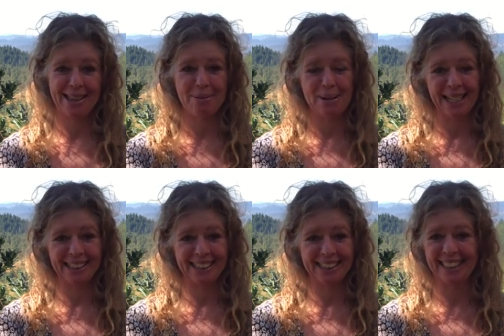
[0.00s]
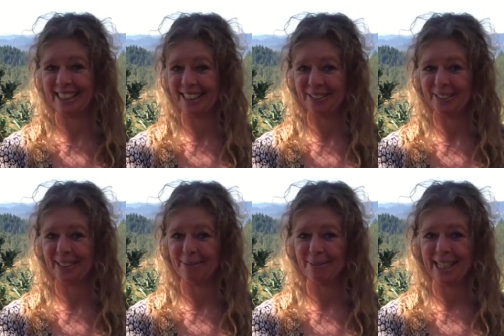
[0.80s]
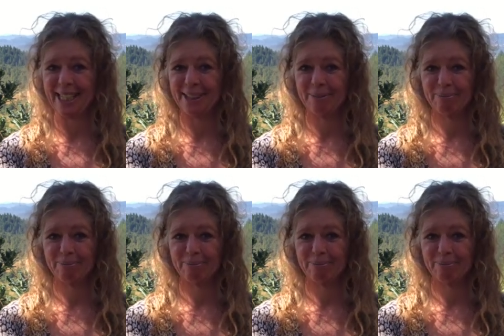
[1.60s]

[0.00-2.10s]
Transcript: the best that you can be.